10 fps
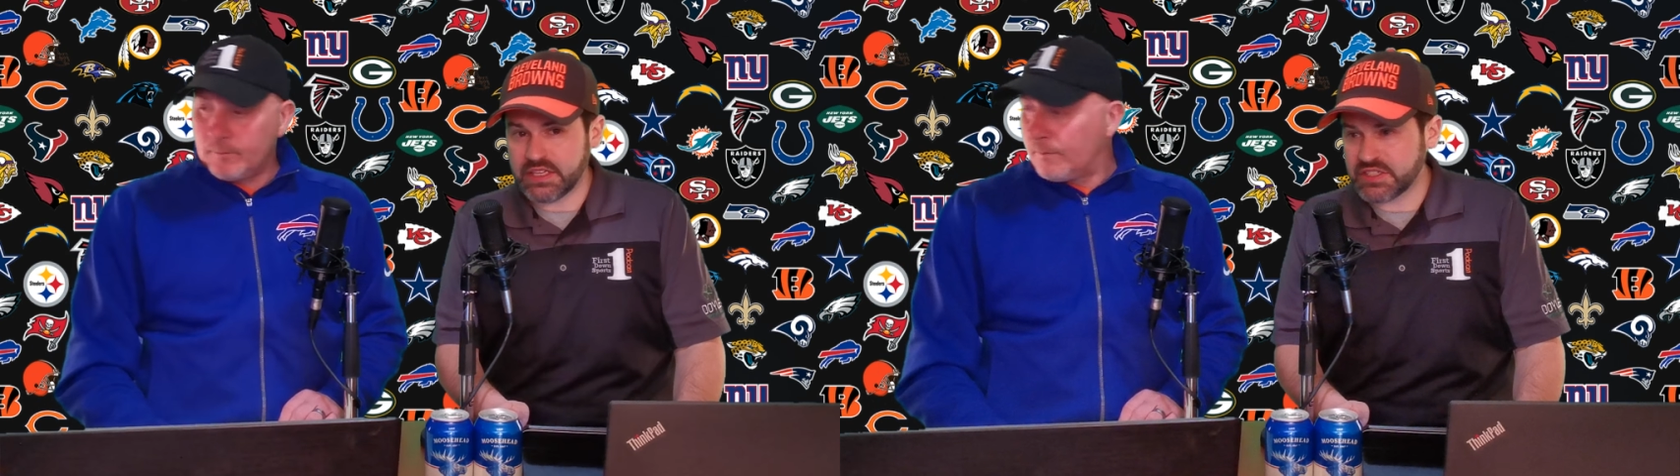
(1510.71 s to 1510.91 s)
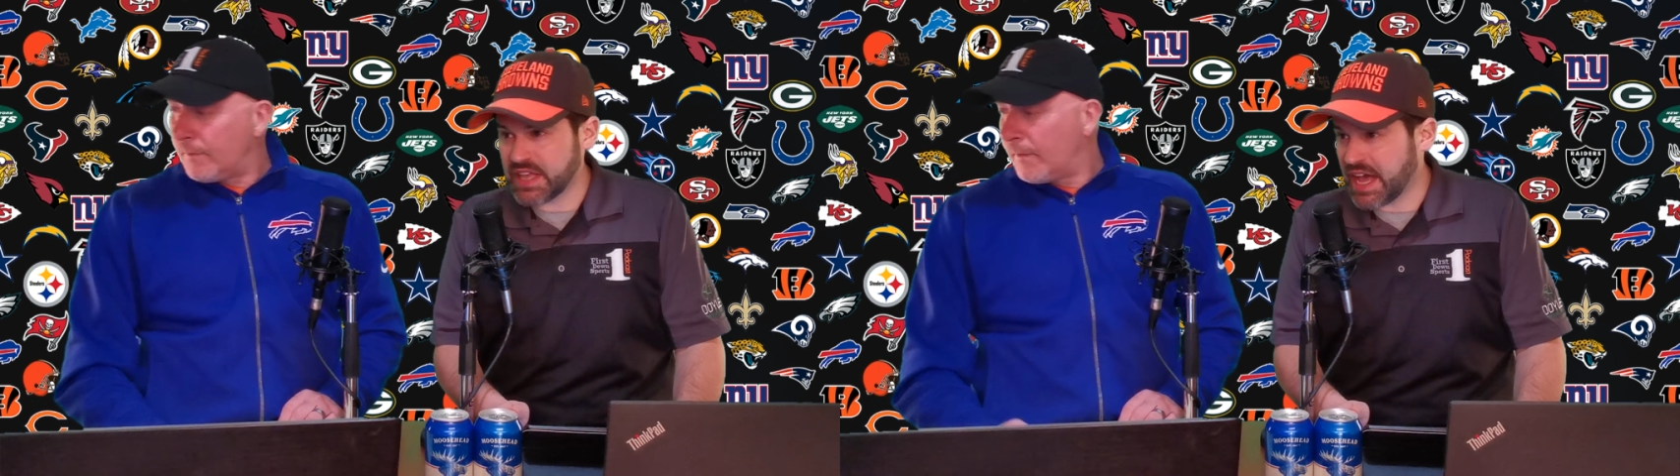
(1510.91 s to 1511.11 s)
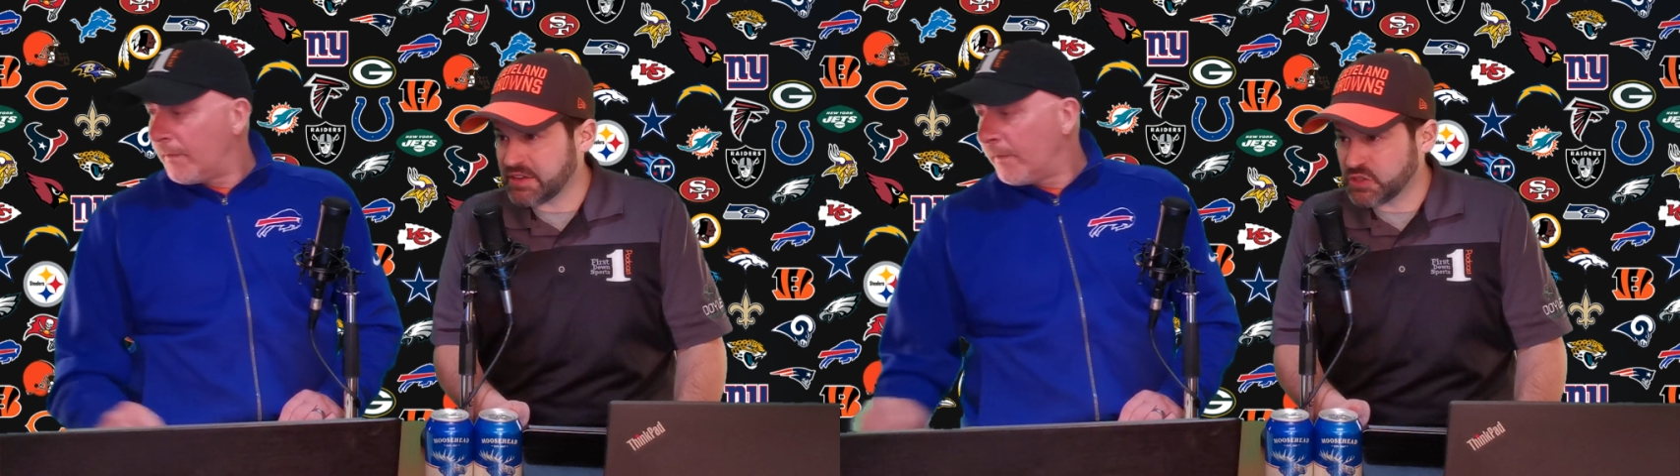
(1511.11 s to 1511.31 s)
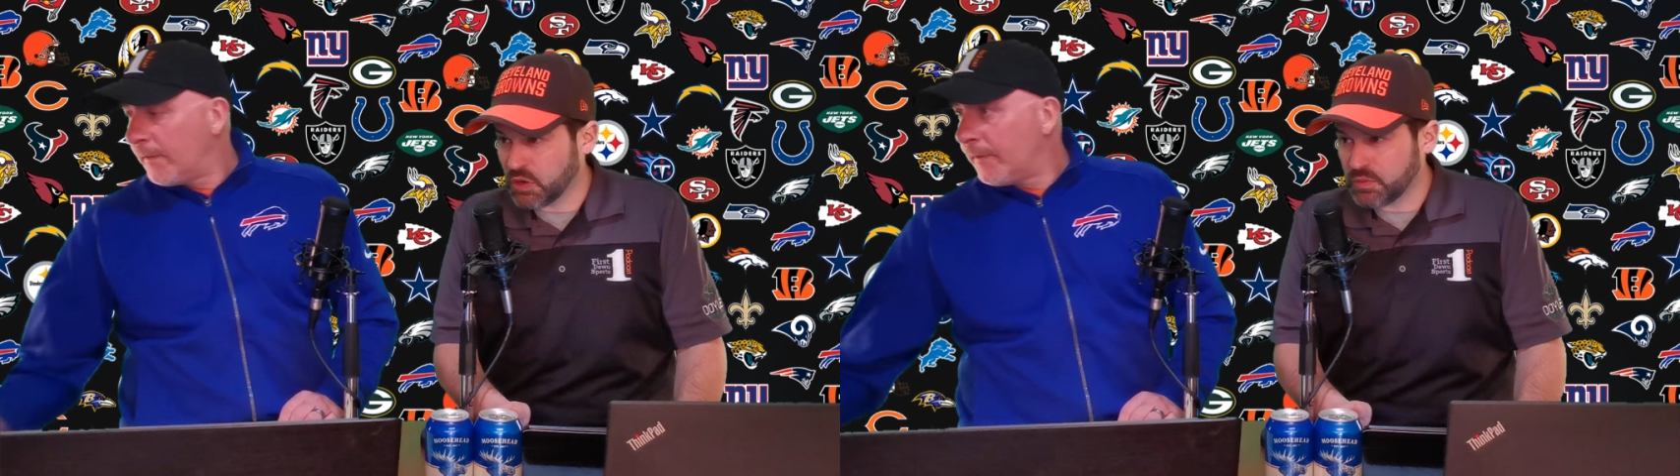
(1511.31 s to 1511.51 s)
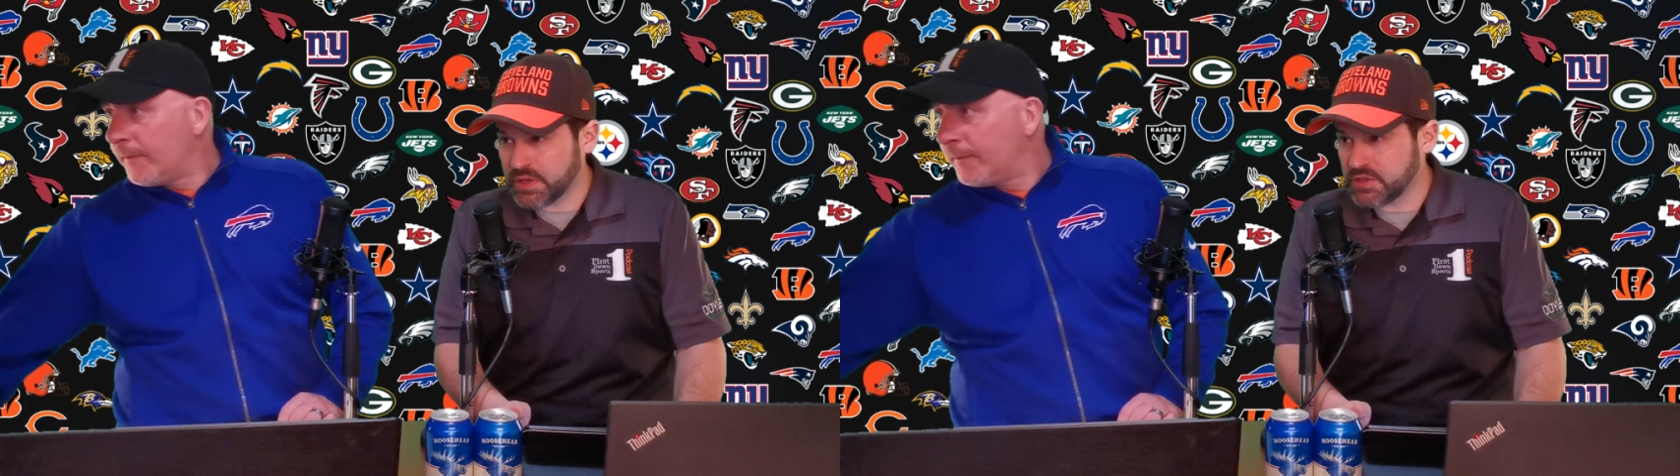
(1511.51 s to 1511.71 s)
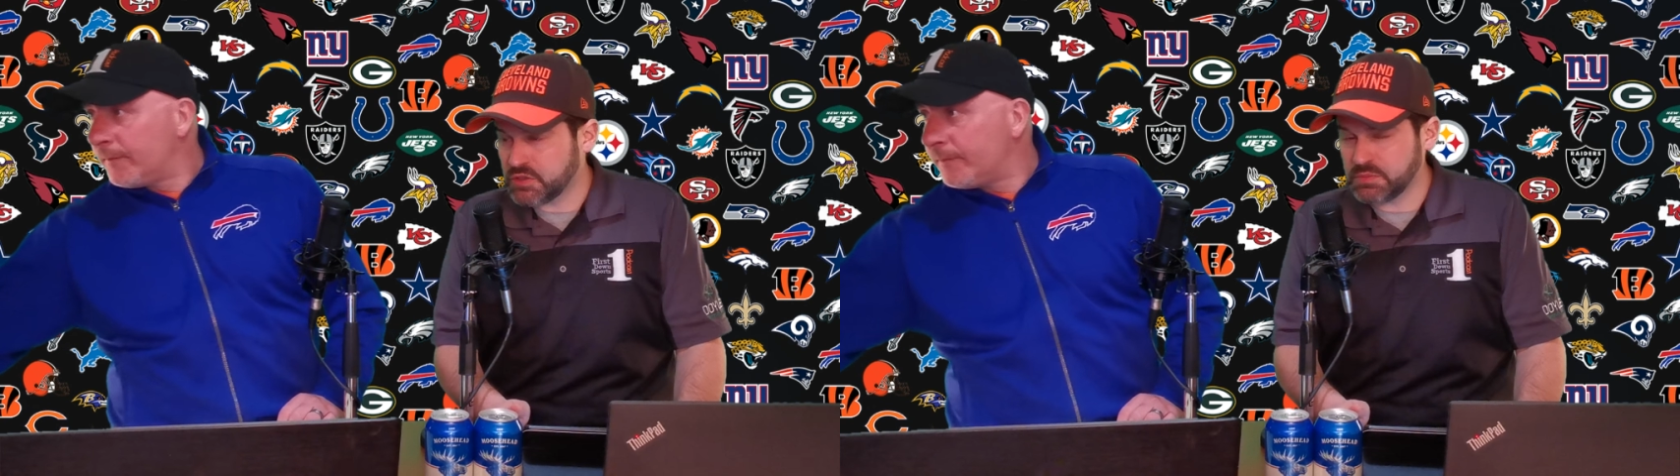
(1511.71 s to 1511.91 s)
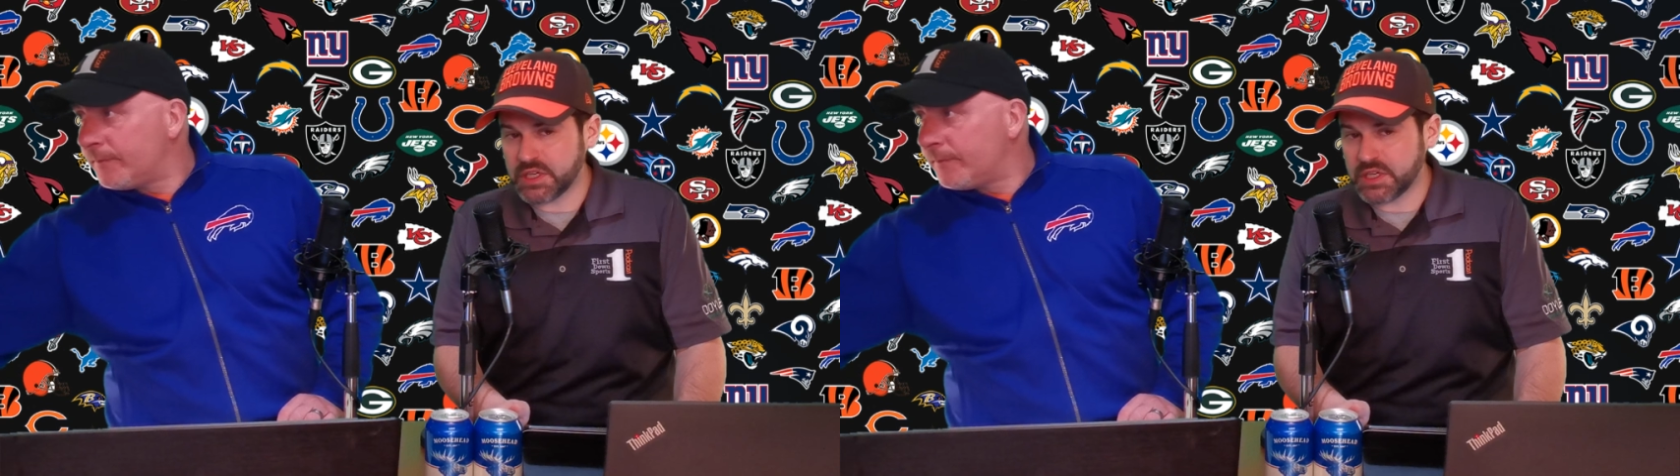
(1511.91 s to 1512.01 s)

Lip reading: is that don't read too